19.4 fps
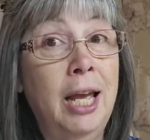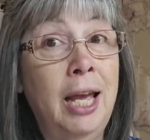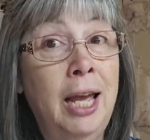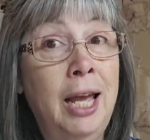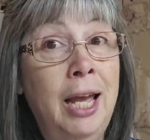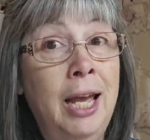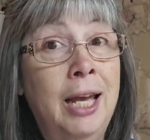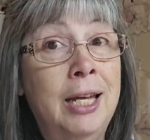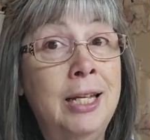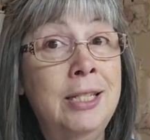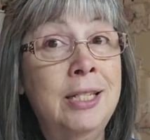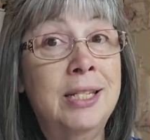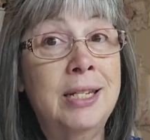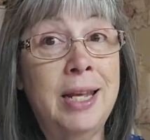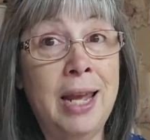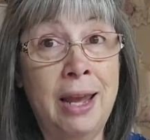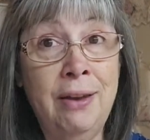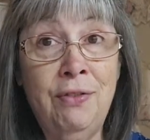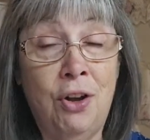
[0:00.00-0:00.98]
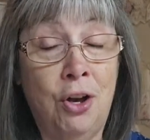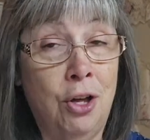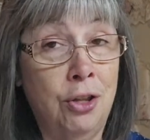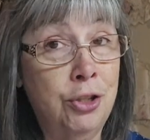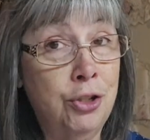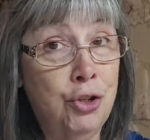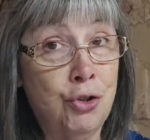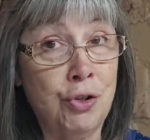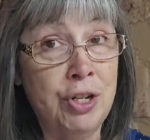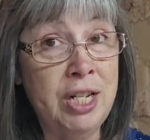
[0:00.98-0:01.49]
and gave all
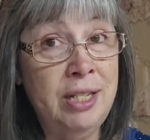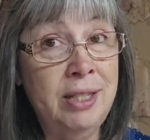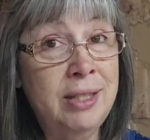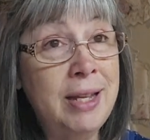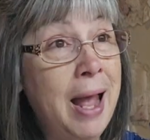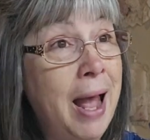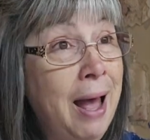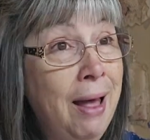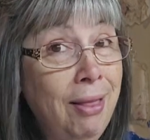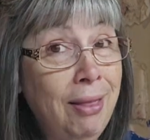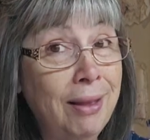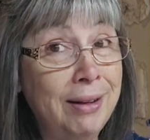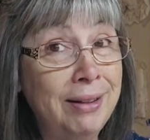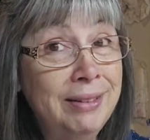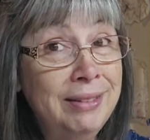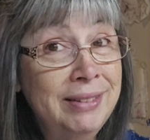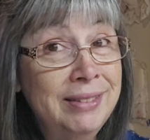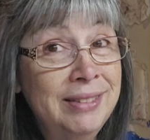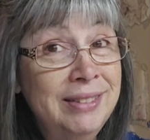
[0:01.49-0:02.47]
the trees to Alan.